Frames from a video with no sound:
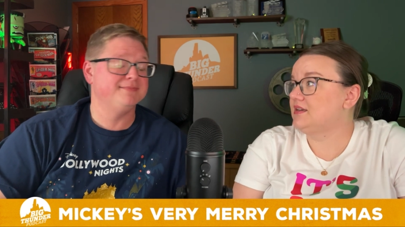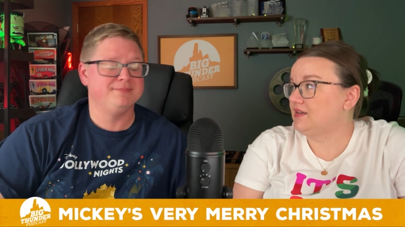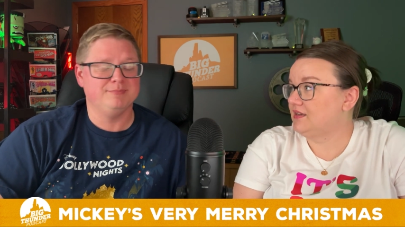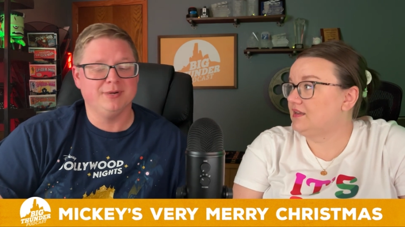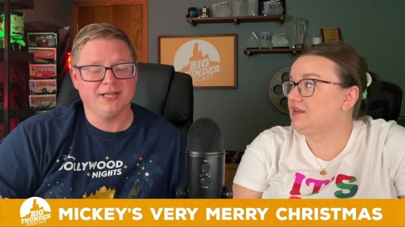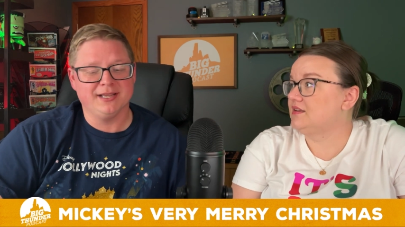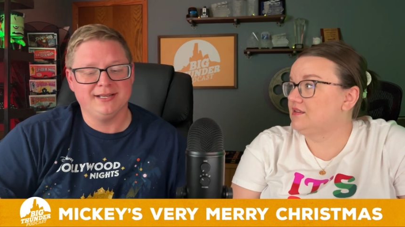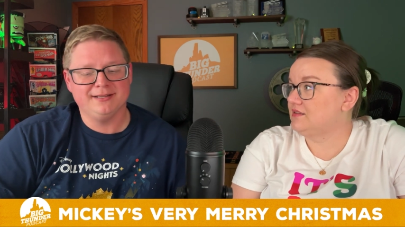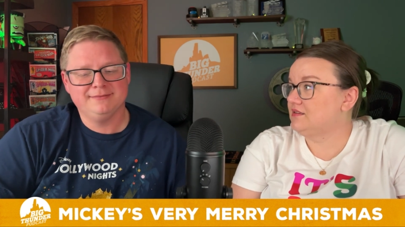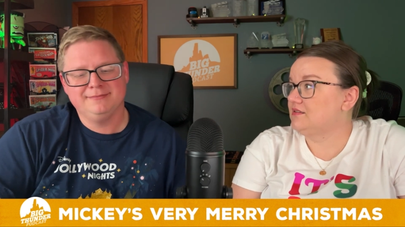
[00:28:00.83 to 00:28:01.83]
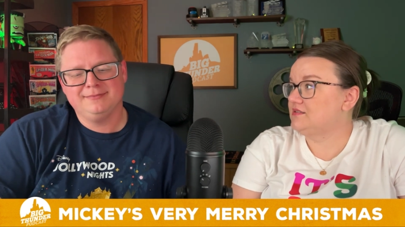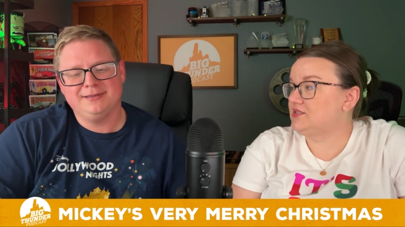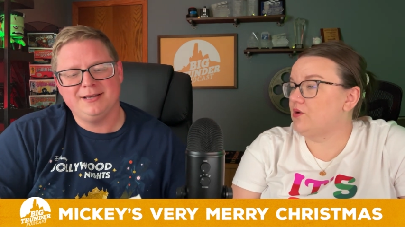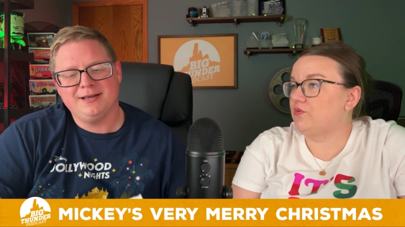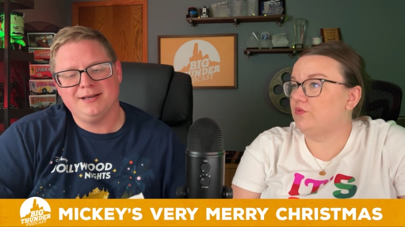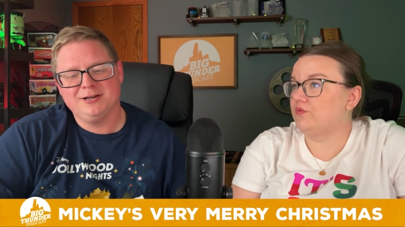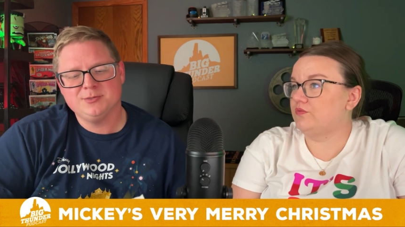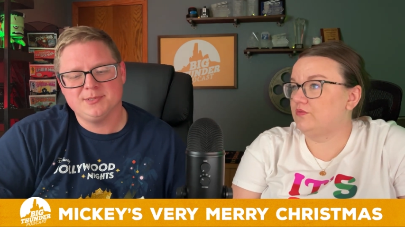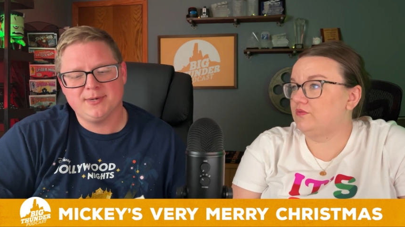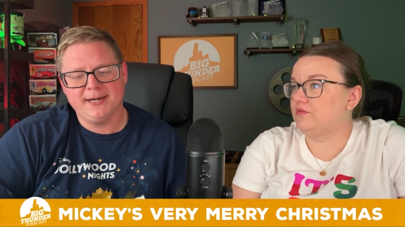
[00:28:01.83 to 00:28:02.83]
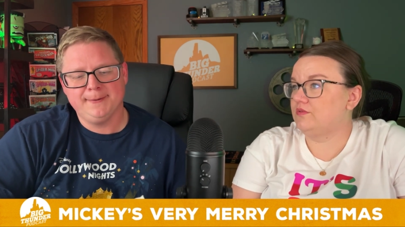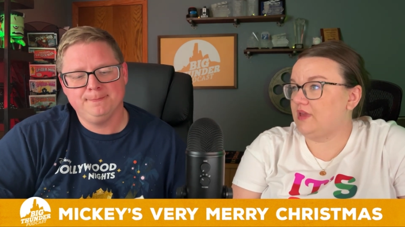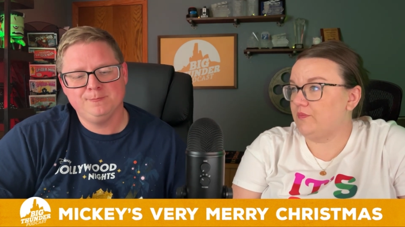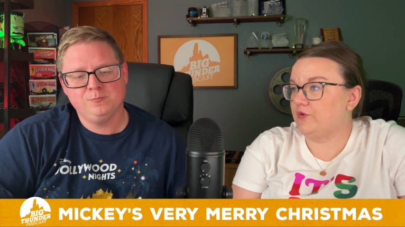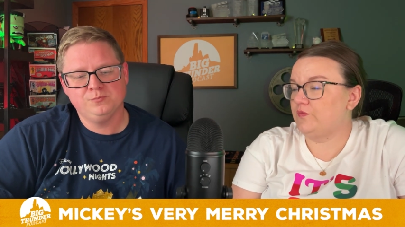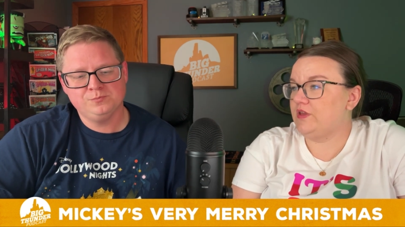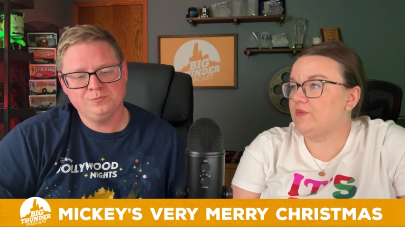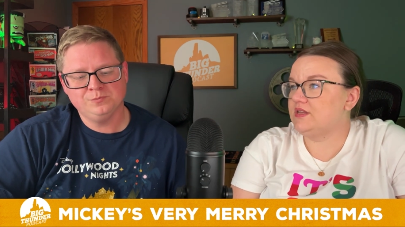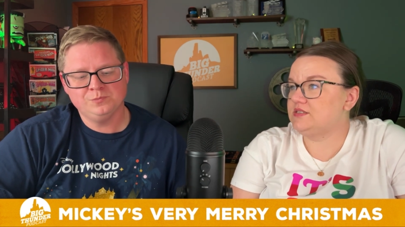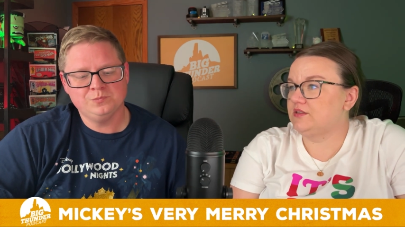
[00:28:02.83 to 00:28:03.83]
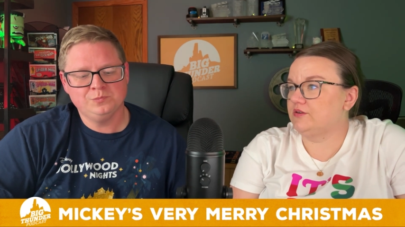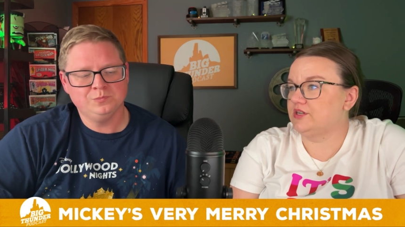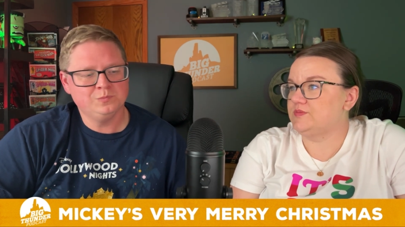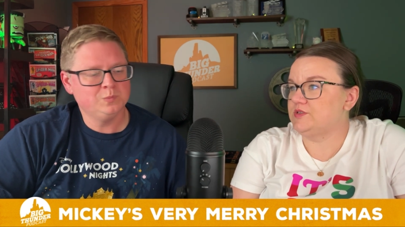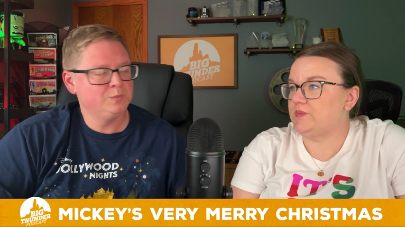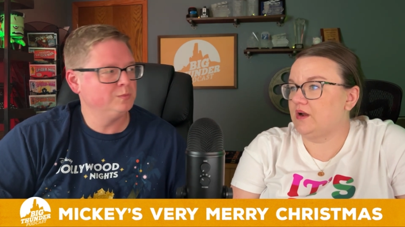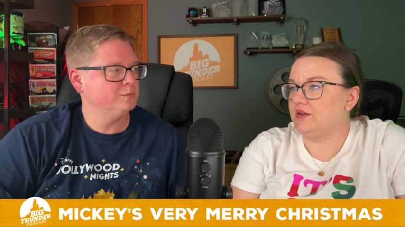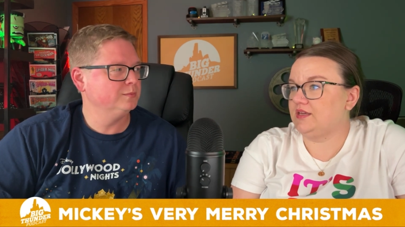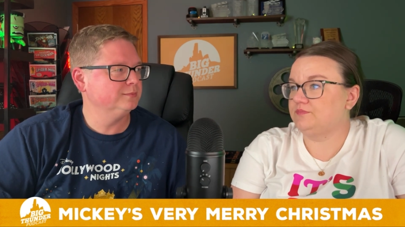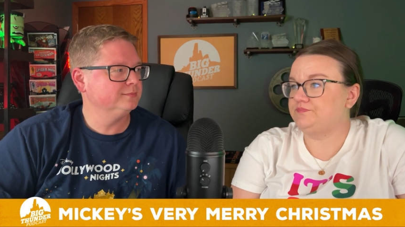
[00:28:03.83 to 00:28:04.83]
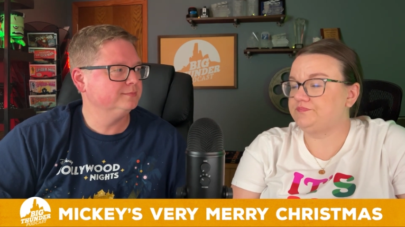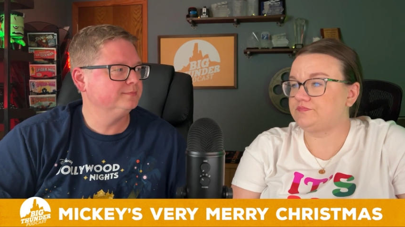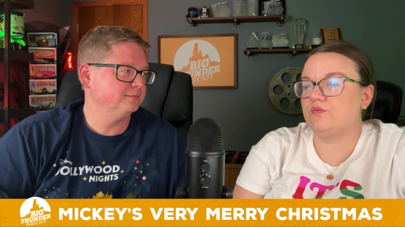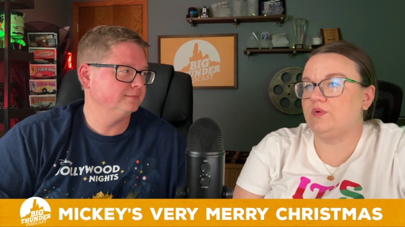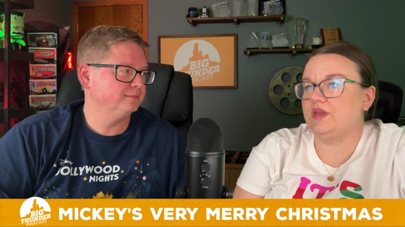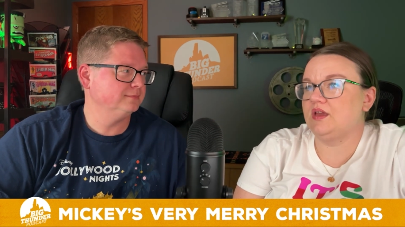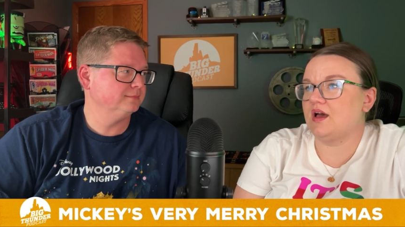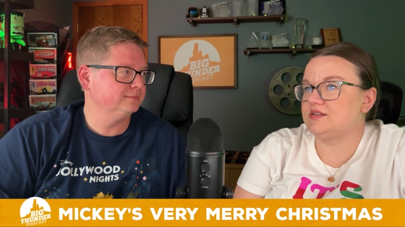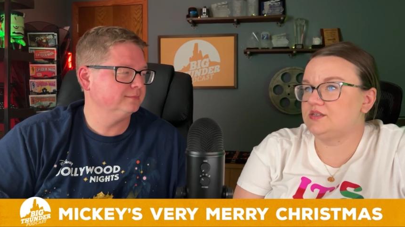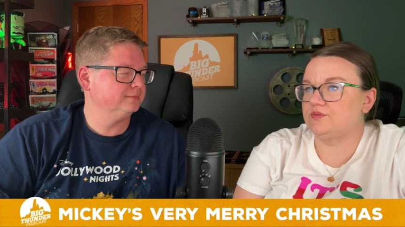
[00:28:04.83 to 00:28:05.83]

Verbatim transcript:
Speaker 1: to book a, so, a Christmas party. Yep. When we went to the Christmas party, we got